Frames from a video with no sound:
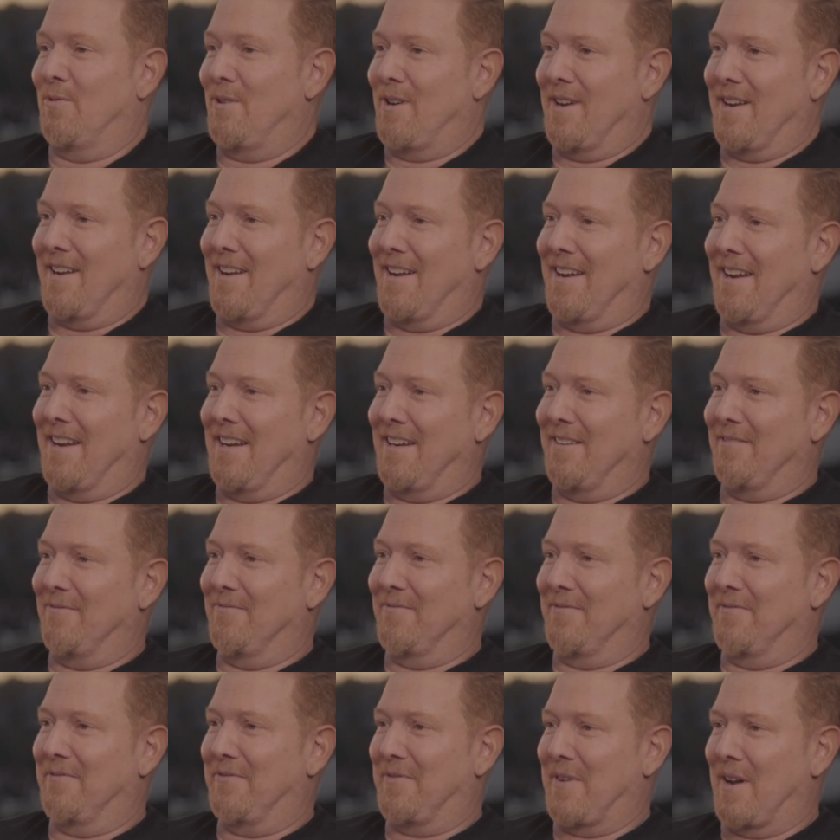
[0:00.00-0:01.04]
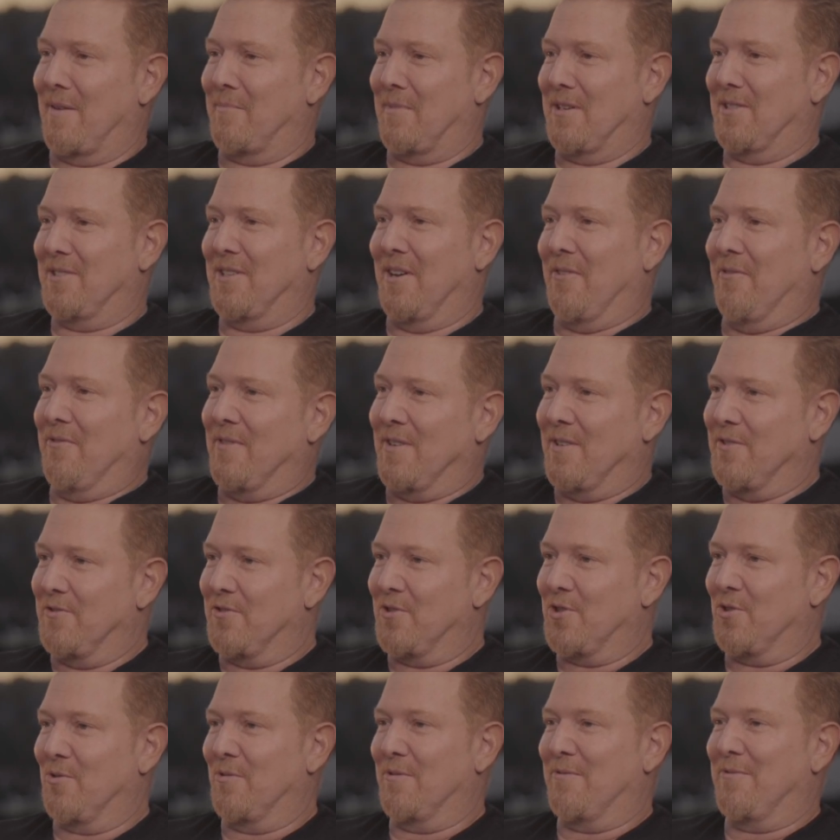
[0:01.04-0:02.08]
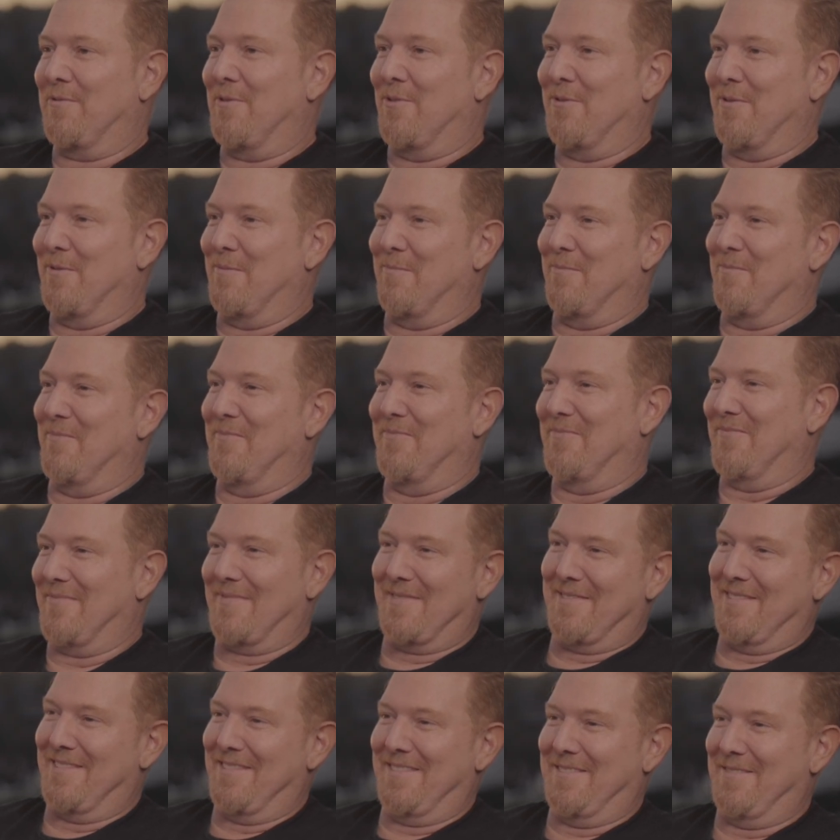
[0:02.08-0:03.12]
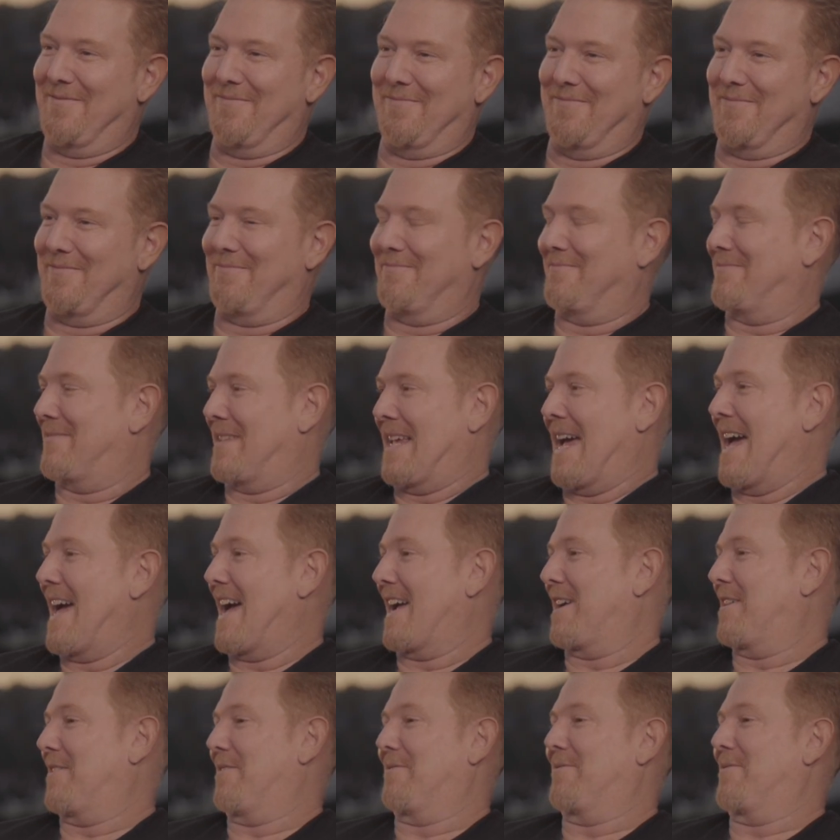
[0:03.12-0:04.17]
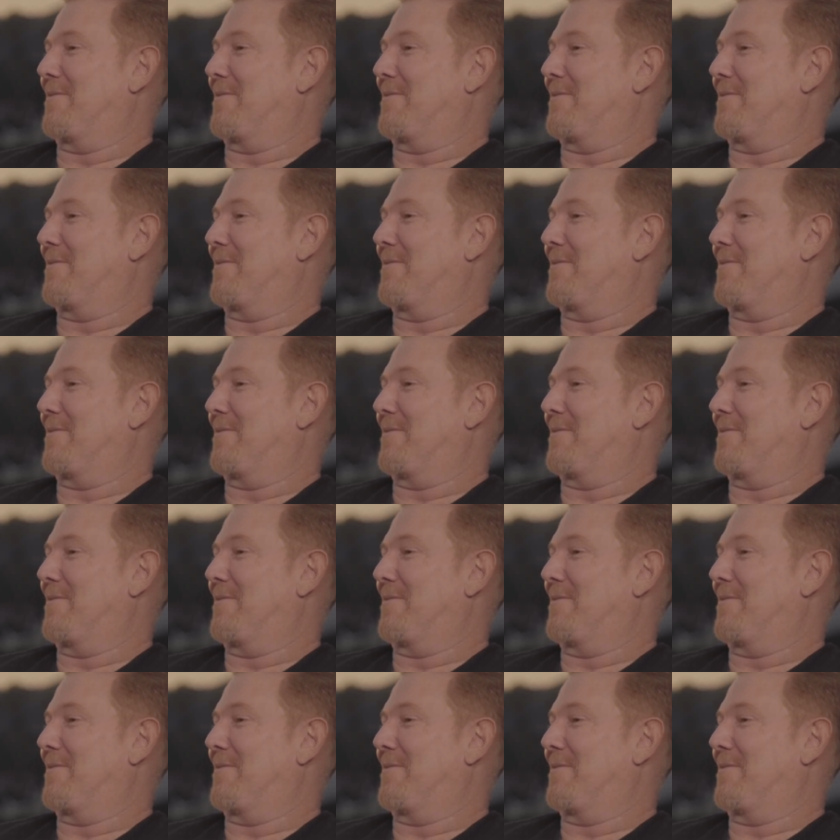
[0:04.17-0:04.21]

And I found myself in short form tech,